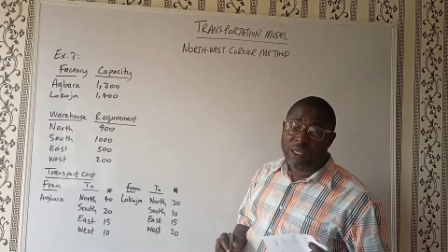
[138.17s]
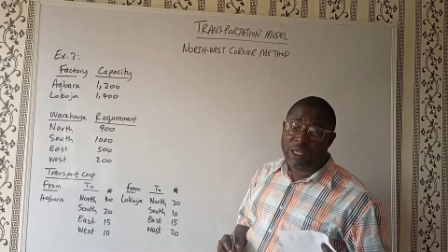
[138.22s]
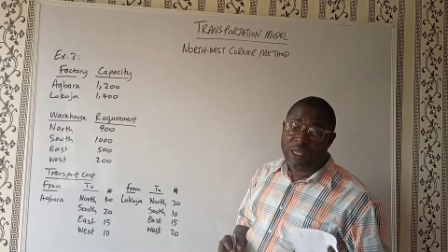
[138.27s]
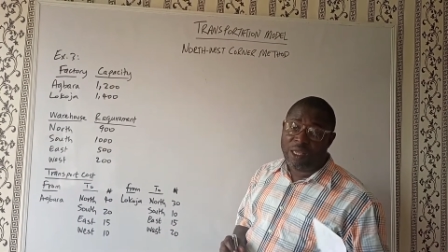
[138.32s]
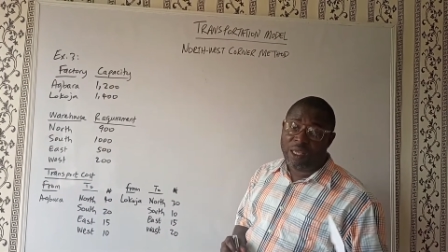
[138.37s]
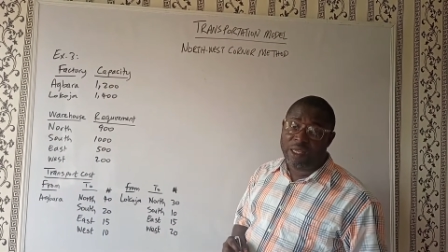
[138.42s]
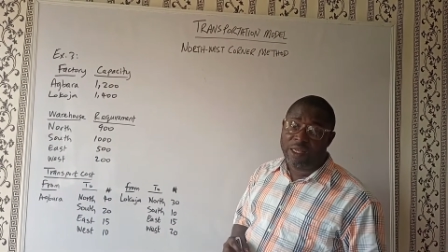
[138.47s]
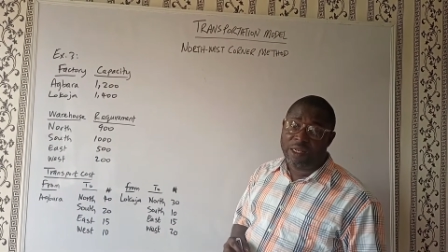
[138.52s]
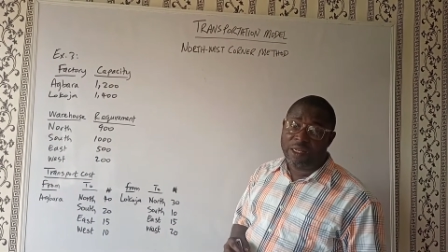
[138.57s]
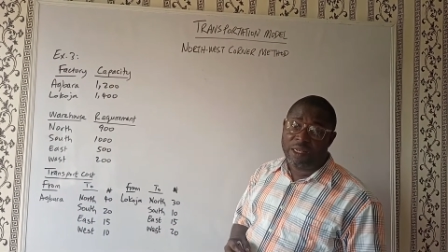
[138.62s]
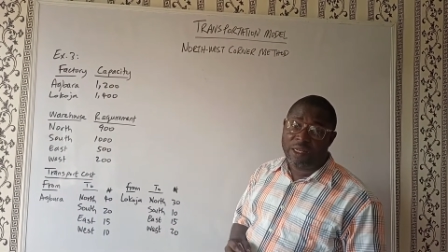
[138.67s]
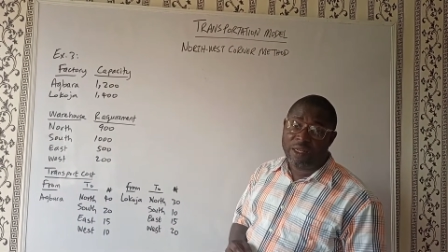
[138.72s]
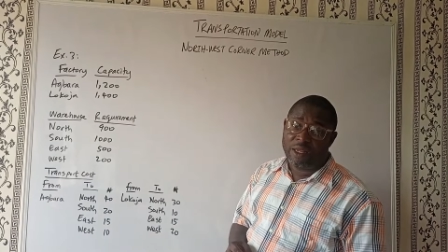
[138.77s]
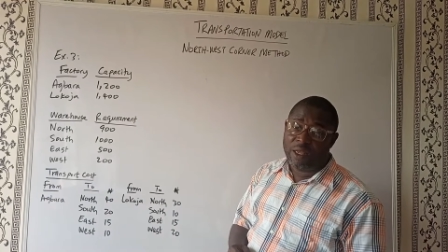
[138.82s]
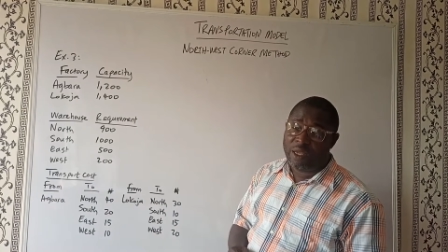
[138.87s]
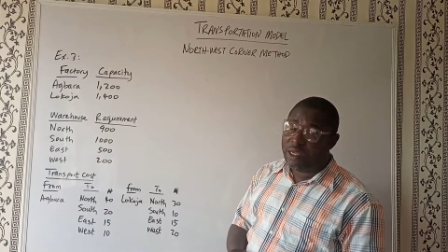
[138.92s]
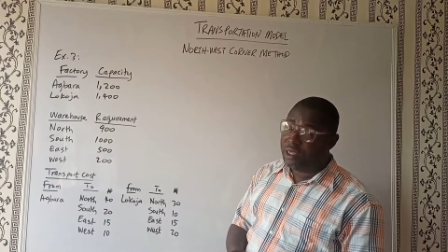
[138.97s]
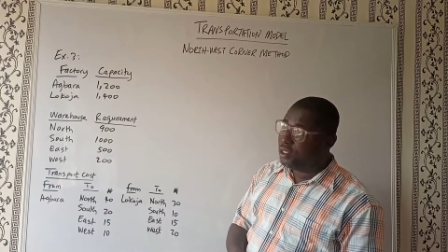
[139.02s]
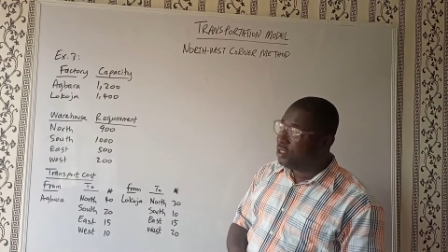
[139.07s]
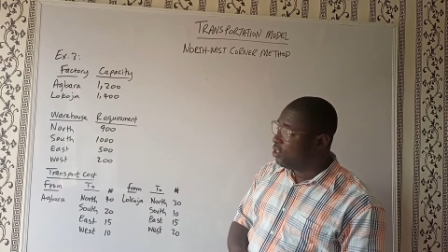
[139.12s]
in
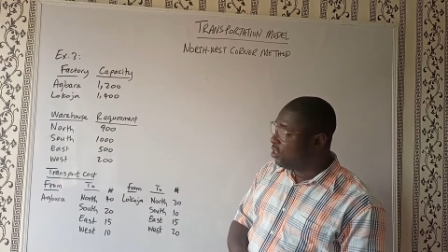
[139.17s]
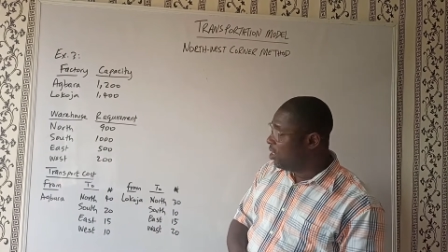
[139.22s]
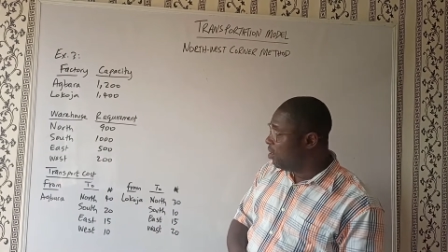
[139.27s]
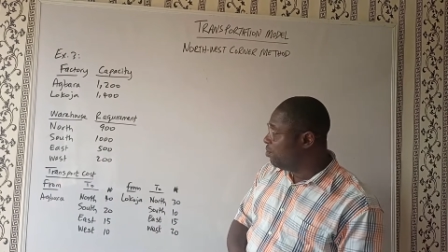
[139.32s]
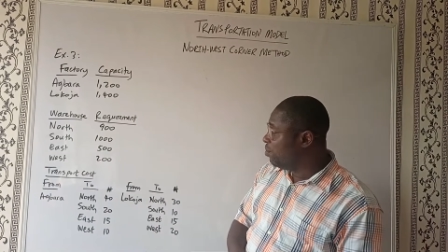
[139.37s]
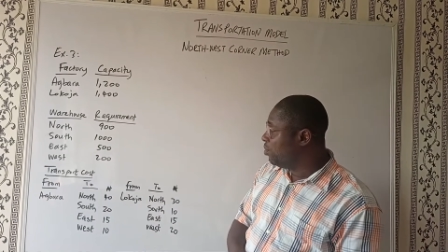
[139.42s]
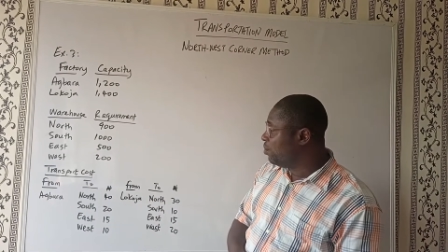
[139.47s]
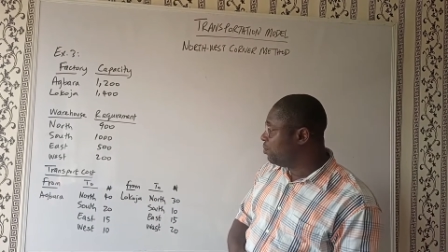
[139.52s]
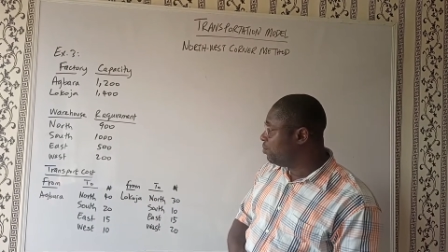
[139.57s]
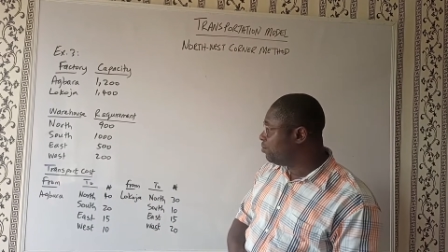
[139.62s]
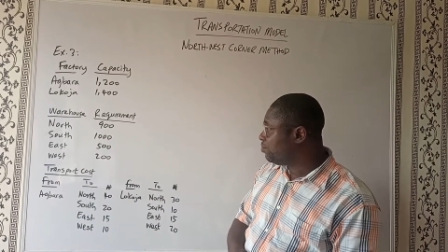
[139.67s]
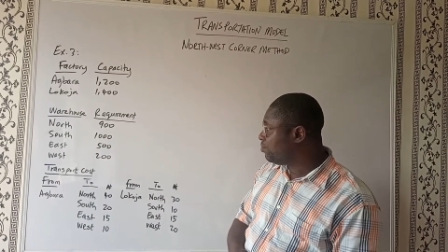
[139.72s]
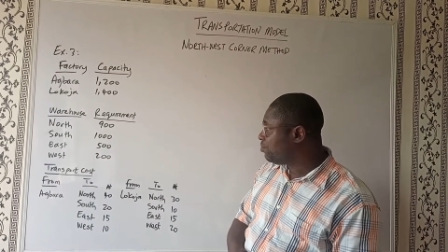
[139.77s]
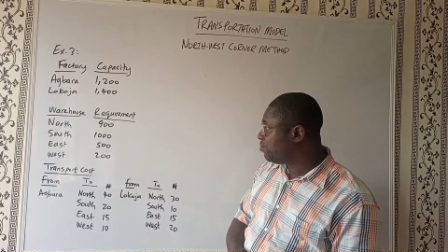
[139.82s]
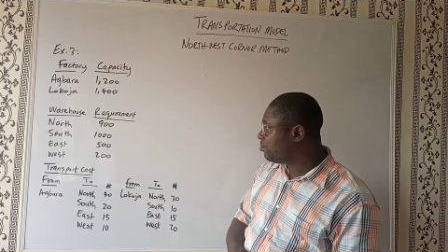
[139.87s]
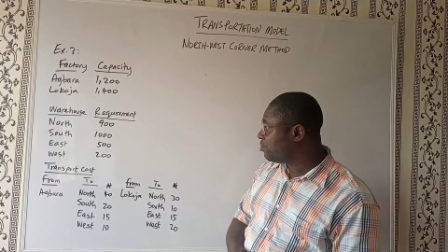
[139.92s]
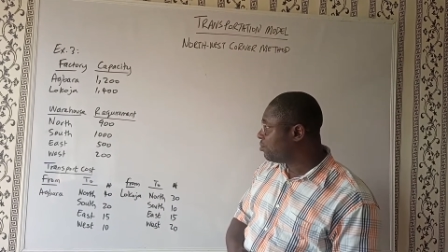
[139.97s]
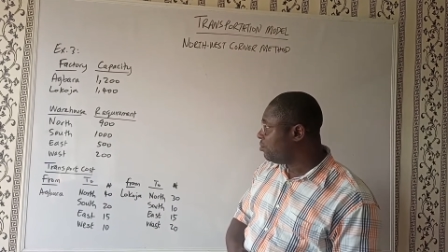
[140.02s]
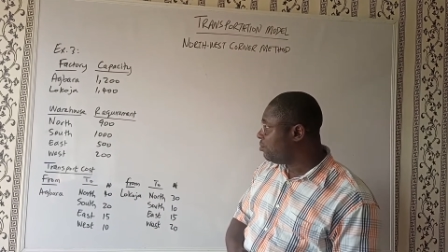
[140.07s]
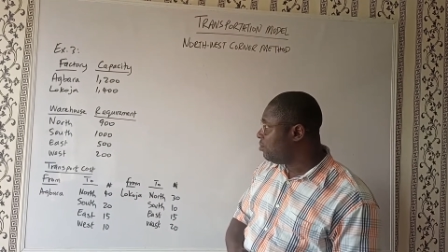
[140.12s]
a table.
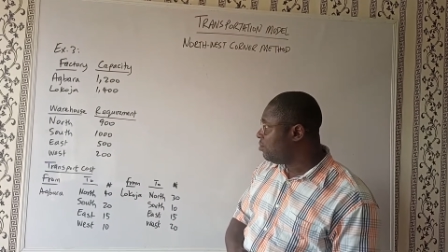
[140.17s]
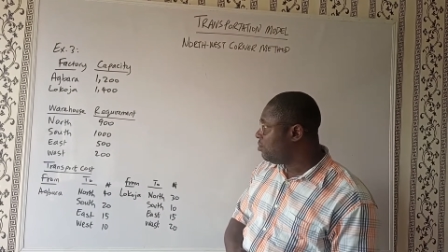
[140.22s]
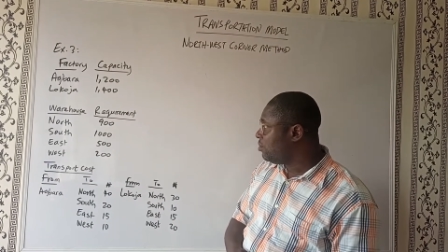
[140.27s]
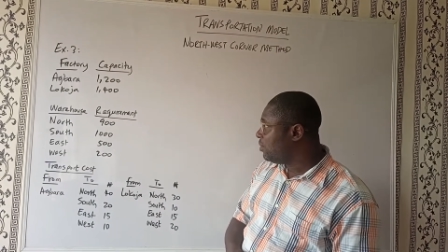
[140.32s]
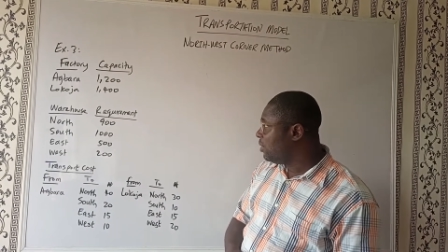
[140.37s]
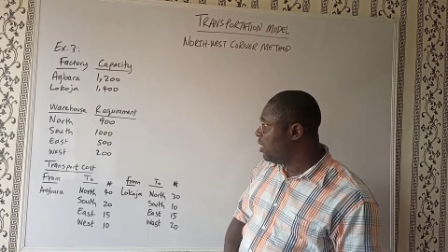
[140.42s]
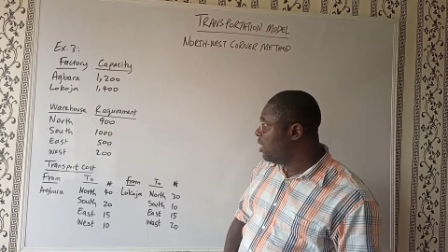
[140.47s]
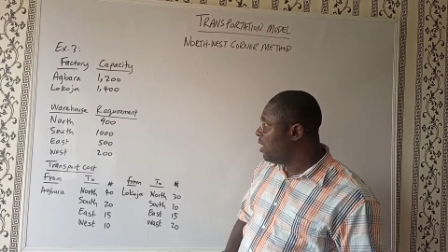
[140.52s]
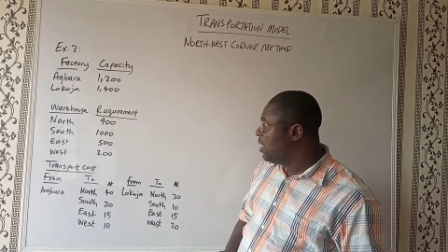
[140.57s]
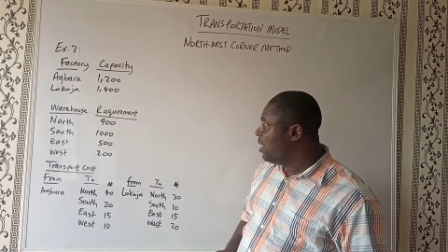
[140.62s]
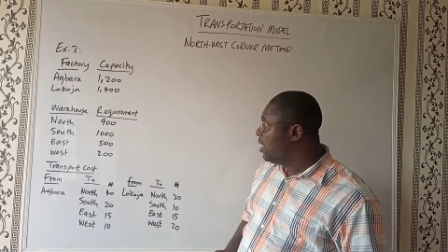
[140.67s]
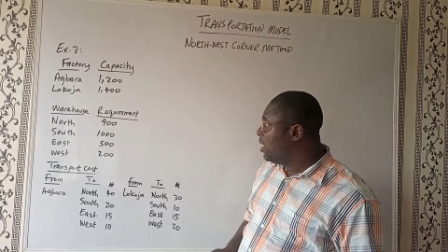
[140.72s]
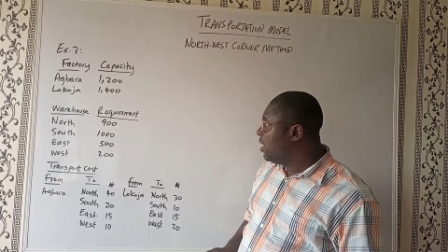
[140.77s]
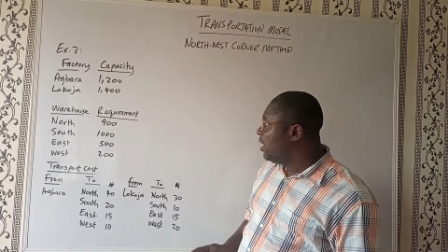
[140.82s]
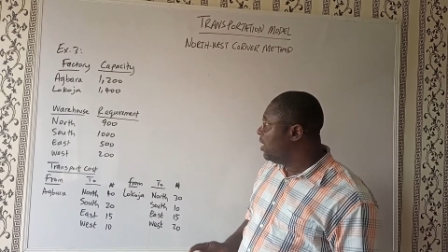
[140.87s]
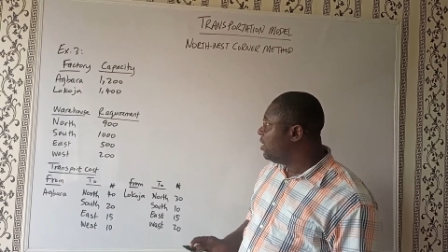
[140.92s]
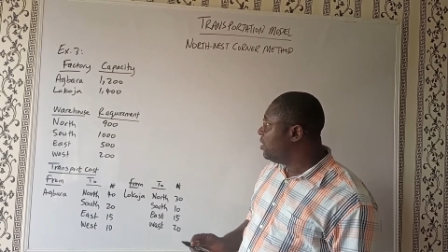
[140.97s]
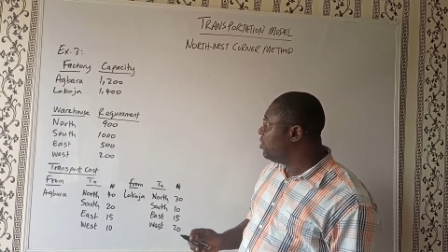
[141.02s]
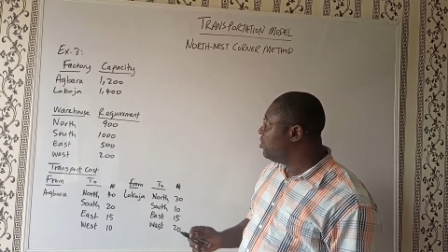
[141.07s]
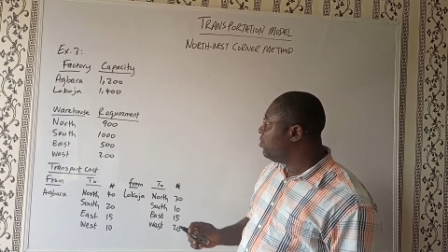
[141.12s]

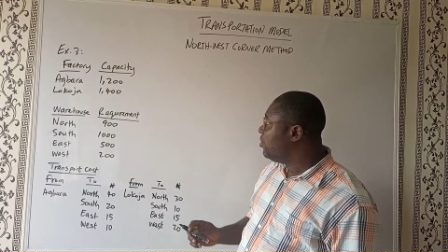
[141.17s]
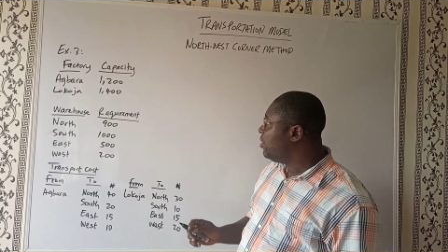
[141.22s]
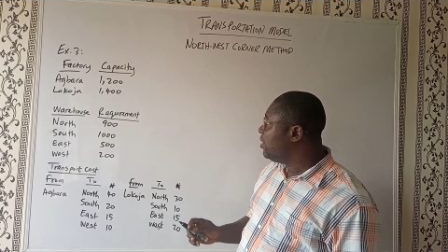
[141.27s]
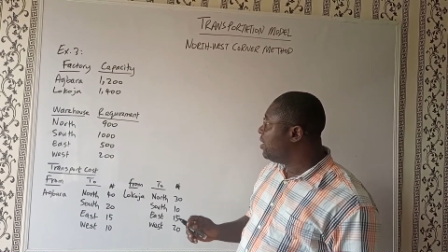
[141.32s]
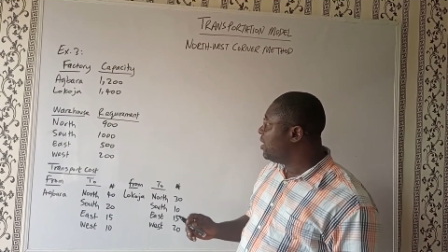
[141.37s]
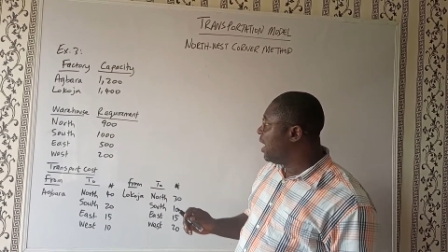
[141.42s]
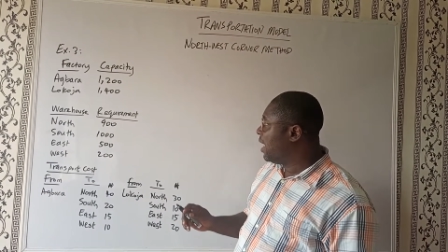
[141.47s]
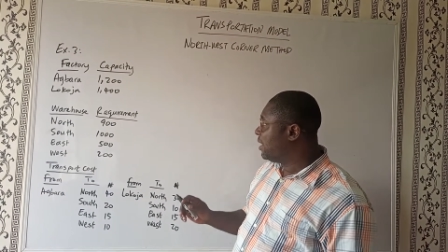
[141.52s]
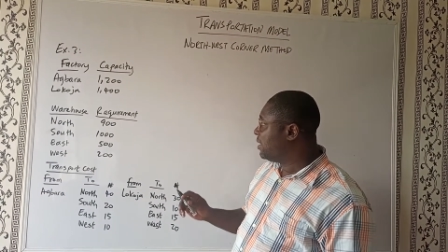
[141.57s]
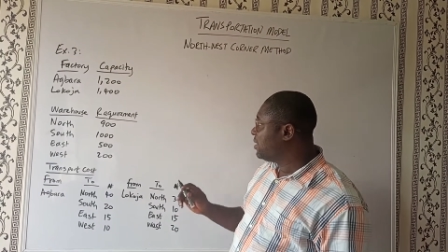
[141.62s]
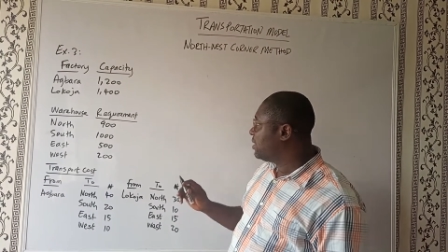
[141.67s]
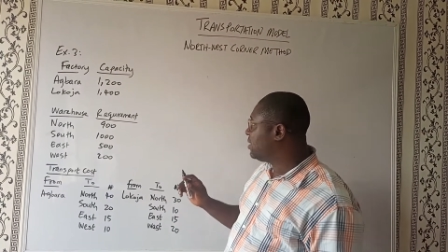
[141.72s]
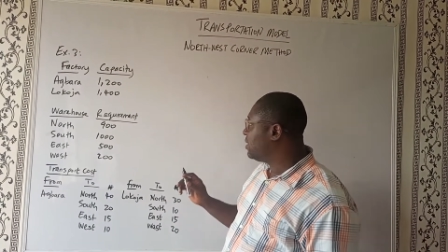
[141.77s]
In doing that,